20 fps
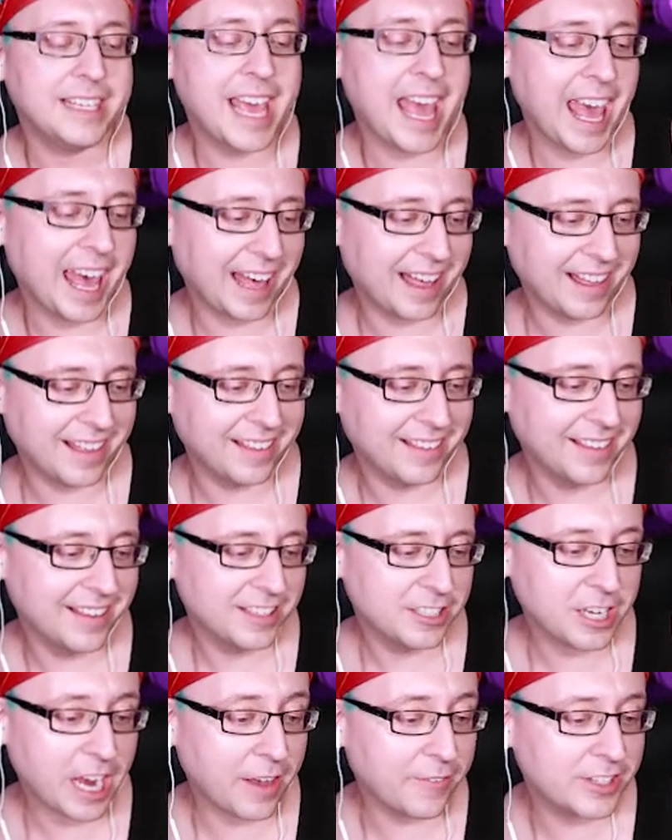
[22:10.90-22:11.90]
Yeah.
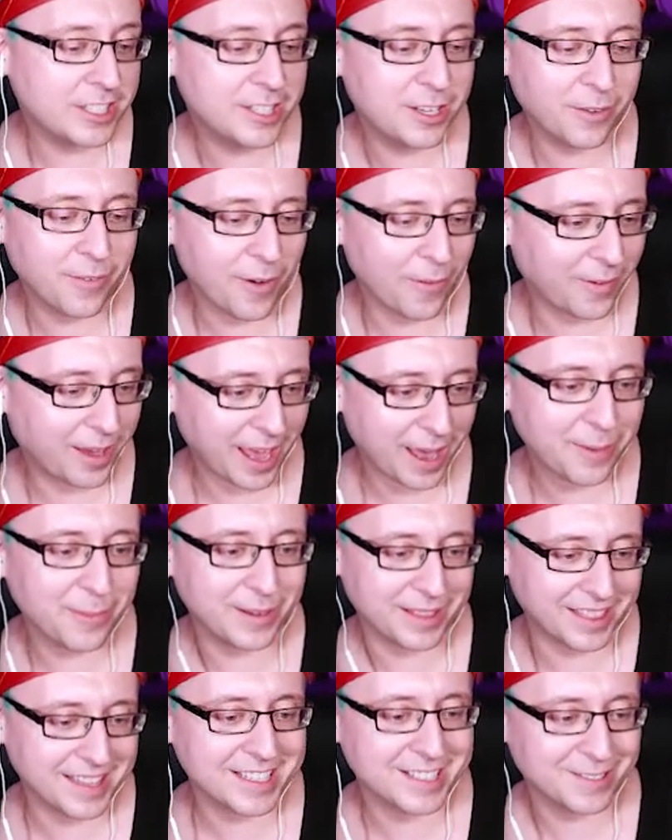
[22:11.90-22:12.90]
Travis, you're okay
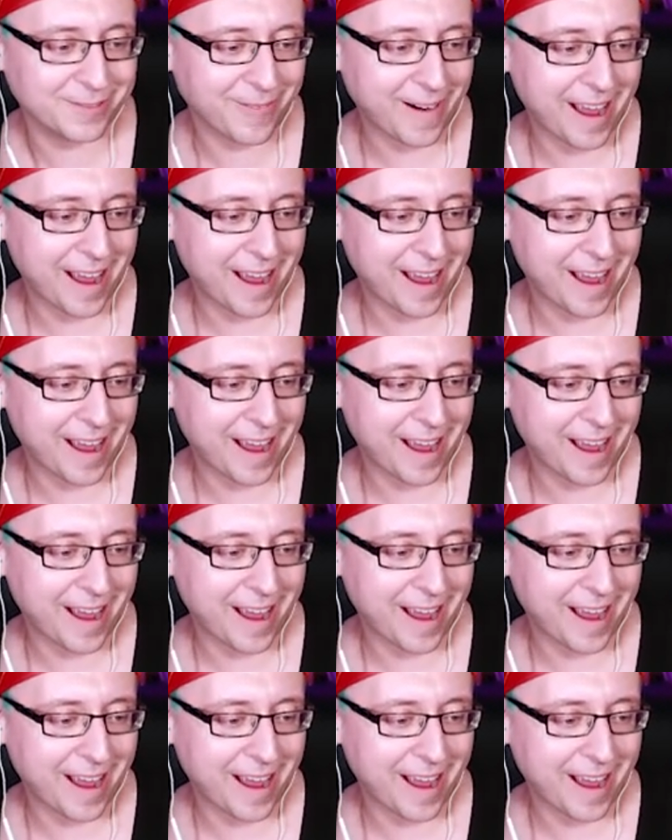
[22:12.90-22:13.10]
with this,